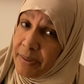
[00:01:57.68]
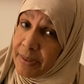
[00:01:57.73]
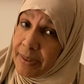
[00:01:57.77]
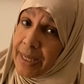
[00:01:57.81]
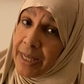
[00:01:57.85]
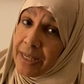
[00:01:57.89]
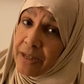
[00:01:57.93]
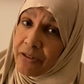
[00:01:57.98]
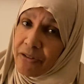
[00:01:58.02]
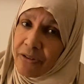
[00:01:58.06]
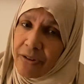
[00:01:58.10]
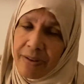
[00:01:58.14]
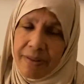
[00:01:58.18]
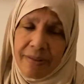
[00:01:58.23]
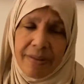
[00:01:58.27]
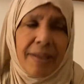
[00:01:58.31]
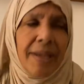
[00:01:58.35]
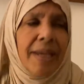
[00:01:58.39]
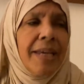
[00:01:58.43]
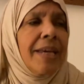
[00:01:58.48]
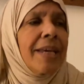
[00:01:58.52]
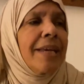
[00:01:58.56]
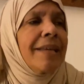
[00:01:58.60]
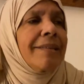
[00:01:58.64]
dangerous.
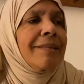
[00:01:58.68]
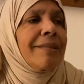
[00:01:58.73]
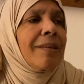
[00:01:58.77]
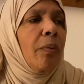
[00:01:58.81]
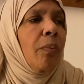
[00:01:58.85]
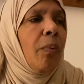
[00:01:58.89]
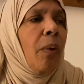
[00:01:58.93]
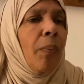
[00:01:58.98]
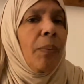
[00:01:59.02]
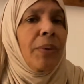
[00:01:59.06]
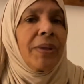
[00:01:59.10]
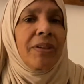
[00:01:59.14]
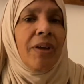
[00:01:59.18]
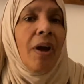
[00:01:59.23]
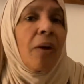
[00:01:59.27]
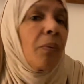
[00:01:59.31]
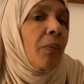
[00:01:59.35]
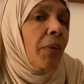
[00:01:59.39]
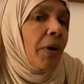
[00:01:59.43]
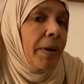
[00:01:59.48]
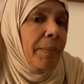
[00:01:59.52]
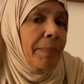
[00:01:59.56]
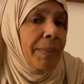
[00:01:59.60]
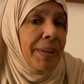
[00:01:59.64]
So what we
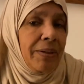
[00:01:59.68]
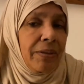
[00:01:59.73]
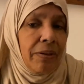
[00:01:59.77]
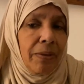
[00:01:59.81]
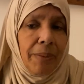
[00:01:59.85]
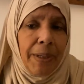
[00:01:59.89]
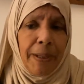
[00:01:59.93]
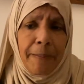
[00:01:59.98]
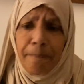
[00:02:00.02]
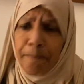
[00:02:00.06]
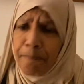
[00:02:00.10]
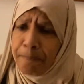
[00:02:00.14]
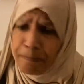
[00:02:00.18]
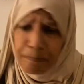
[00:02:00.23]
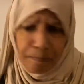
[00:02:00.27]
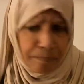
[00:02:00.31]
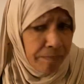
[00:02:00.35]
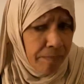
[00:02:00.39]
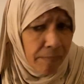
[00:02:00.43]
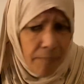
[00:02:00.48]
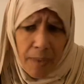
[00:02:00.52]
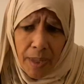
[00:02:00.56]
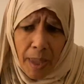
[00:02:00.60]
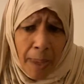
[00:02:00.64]
don't want to be doing,
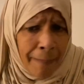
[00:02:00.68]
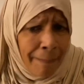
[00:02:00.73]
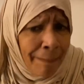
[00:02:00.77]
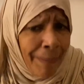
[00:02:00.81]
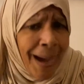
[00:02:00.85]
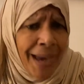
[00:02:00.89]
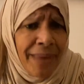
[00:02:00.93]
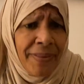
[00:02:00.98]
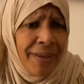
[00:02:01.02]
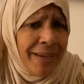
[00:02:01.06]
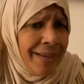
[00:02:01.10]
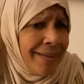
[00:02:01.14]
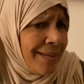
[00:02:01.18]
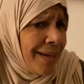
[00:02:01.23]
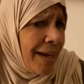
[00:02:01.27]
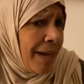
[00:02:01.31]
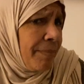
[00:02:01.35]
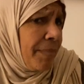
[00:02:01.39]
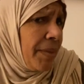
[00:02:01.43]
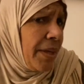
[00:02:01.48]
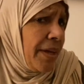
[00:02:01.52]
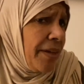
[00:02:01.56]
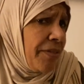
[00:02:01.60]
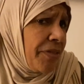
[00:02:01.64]
by the
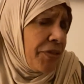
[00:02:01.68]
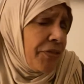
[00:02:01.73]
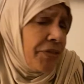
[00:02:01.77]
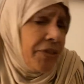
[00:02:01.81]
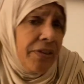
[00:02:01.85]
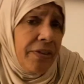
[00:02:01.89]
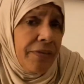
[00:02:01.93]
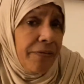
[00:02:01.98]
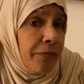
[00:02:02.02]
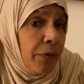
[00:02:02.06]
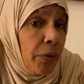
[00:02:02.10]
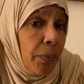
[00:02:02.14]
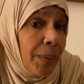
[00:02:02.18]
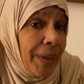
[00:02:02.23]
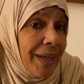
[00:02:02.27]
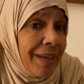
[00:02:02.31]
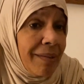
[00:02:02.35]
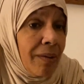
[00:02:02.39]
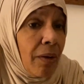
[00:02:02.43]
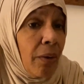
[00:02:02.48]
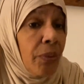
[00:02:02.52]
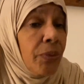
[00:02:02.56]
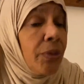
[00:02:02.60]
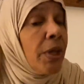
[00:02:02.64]
time they're 3 to 4
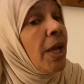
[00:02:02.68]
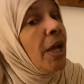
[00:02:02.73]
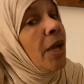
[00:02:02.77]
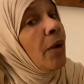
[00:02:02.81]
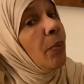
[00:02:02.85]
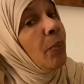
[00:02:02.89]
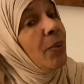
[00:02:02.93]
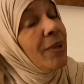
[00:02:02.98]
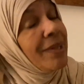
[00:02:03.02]
weeks old, we